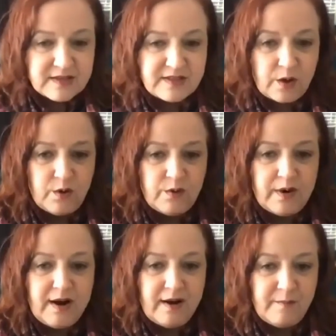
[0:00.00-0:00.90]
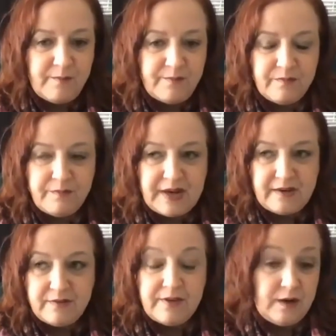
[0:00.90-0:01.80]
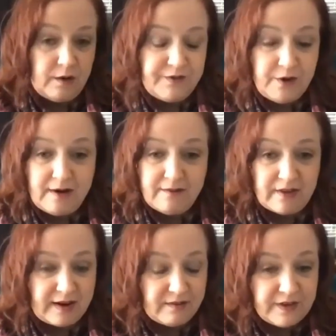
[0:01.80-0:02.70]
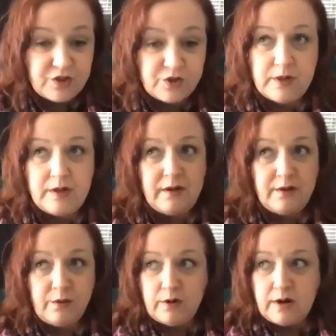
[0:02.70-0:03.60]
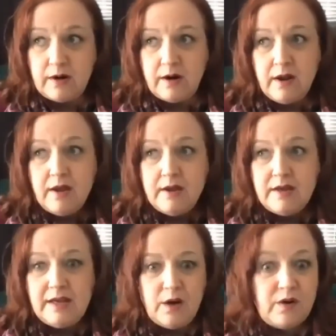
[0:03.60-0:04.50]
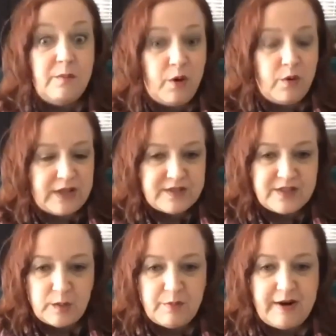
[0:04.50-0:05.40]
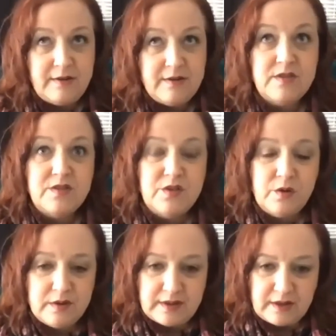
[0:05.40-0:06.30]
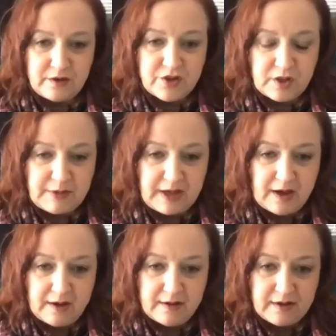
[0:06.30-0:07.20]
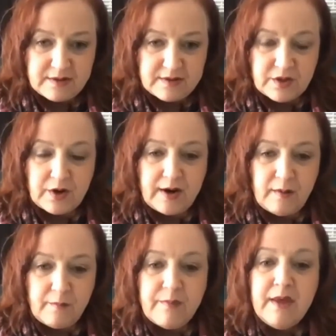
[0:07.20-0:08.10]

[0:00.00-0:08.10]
So, but if you have a lot of visual or components to your brand, certainly you should be on Instagram.